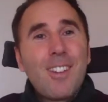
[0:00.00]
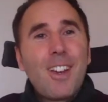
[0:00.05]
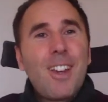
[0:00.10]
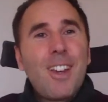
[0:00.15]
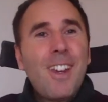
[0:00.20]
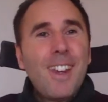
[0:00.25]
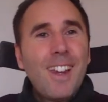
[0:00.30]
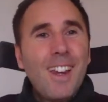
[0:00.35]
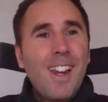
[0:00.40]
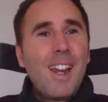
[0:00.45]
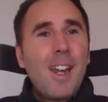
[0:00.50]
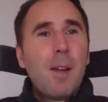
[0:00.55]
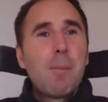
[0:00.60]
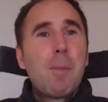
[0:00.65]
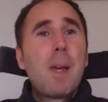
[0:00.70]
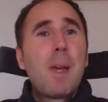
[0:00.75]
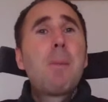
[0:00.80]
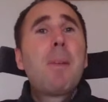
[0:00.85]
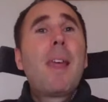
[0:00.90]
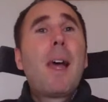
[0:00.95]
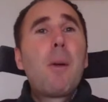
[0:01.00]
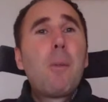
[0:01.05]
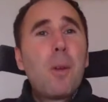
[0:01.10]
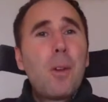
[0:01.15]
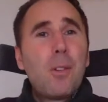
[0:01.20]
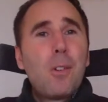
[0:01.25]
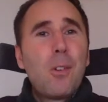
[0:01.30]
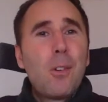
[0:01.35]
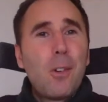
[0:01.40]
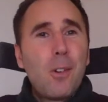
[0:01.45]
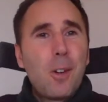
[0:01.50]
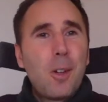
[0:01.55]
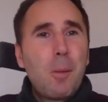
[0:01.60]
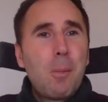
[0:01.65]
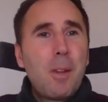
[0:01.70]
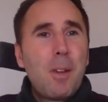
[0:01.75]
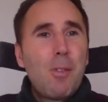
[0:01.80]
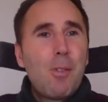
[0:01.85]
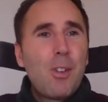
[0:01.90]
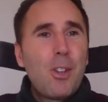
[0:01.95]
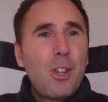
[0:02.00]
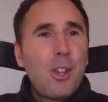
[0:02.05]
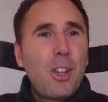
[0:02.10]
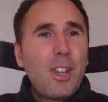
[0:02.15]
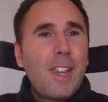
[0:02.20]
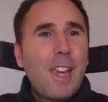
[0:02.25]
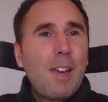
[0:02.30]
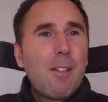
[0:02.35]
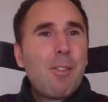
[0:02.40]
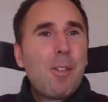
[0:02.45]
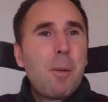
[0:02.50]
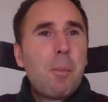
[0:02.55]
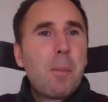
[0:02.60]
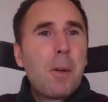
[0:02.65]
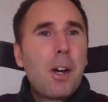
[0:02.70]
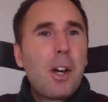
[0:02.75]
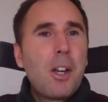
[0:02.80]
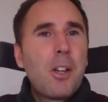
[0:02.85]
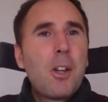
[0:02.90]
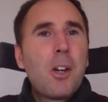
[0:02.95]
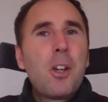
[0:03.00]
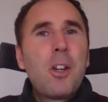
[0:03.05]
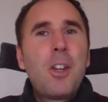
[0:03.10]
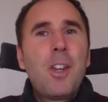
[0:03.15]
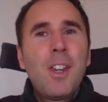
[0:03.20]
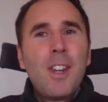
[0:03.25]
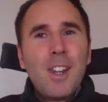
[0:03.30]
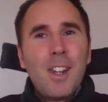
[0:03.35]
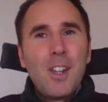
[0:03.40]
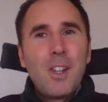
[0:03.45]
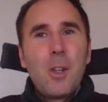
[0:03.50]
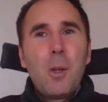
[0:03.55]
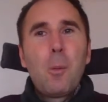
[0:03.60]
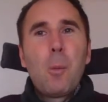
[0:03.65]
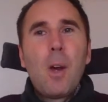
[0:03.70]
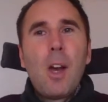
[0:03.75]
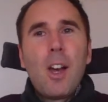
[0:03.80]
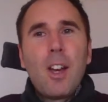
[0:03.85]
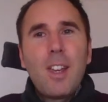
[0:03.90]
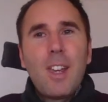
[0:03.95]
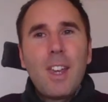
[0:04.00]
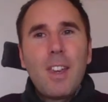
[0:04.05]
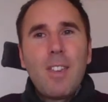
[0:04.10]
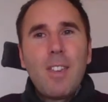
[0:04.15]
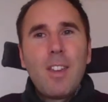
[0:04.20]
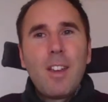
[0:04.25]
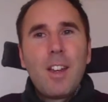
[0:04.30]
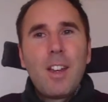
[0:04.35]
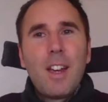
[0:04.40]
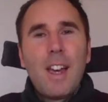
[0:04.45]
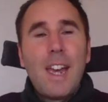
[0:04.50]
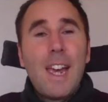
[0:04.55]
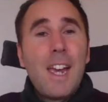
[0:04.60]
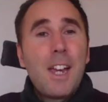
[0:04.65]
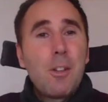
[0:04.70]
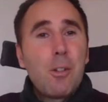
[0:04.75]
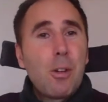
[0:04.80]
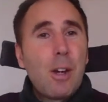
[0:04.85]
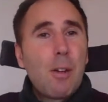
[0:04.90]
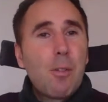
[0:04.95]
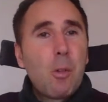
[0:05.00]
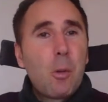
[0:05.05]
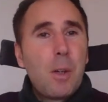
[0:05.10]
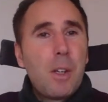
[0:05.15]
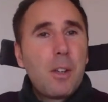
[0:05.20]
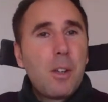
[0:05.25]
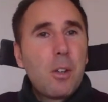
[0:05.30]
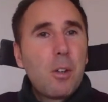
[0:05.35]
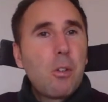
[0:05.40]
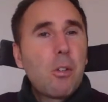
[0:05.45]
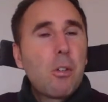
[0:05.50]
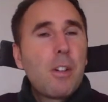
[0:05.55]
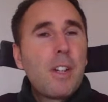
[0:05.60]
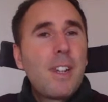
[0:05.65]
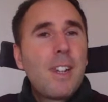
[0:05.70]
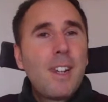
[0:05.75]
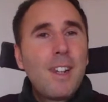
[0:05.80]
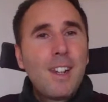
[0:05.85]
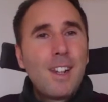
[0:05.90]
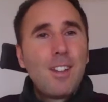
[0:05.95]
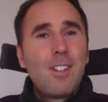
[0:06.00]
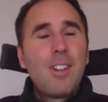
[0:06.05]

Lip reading: So maybe that one's not going to be for you, Kevin, but I know you work in the air travel industry.